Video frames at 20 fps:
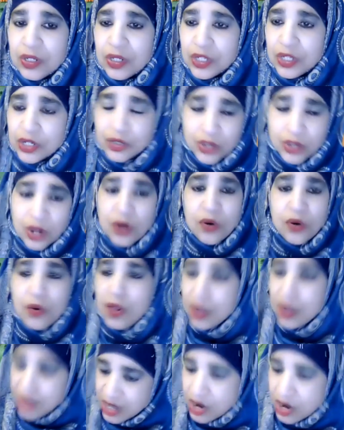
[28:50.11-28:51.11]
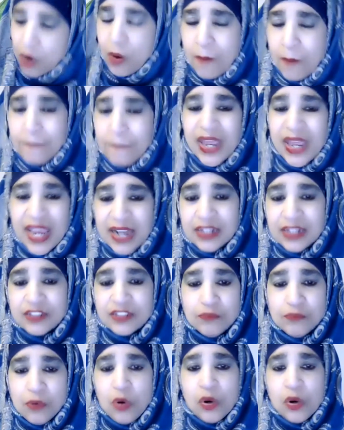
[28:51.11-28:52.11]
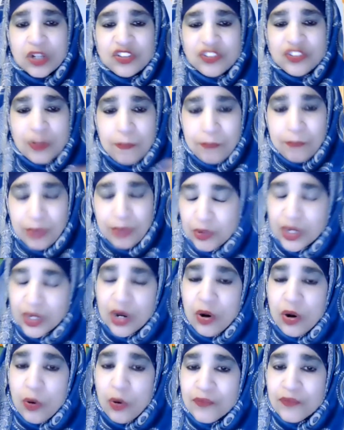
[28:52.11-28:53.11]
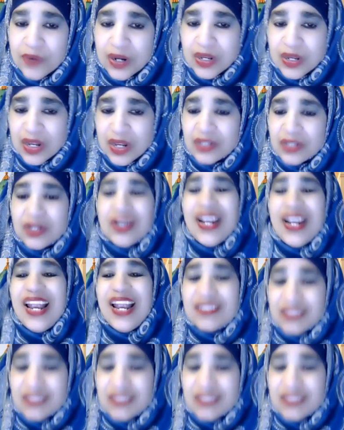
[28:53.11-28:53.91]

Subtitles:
You know, no man is more superior over another